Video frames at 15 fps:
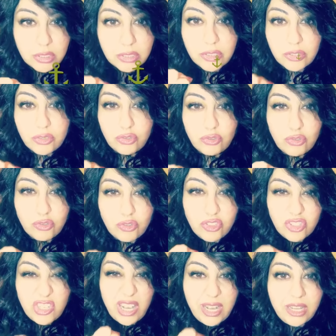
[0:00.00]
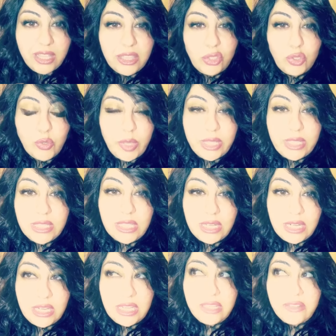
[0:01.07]
strength to it, and
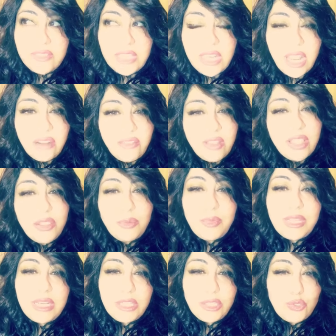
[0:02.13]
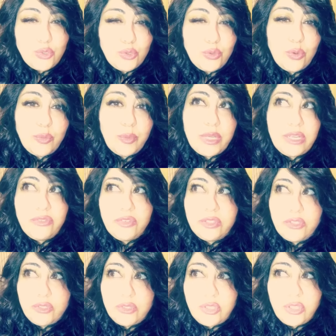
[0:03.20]
it gives a lot of other meanings too. I mean, if
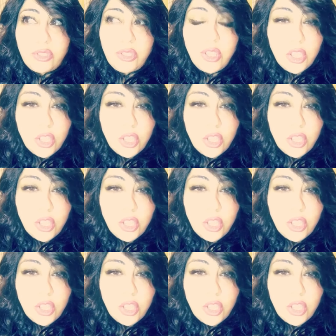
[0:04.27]
it's the